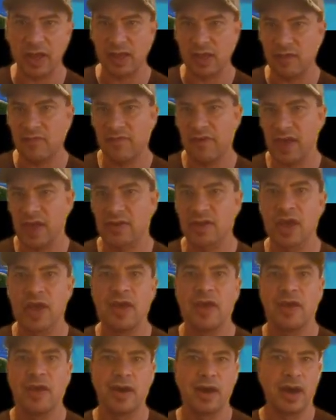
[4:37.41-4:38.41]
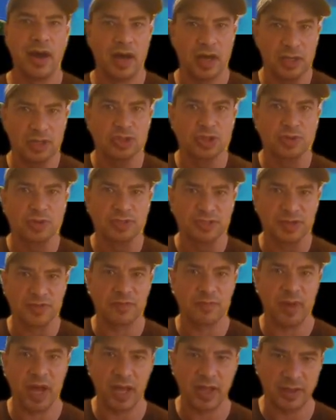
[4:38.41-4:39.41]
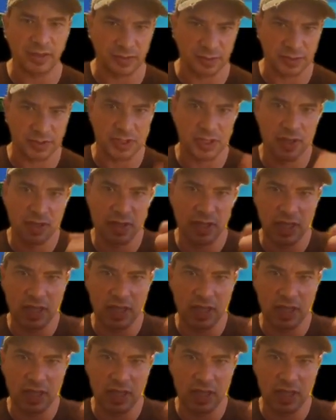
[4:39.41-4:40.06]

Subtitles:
In fact, hundreds of miles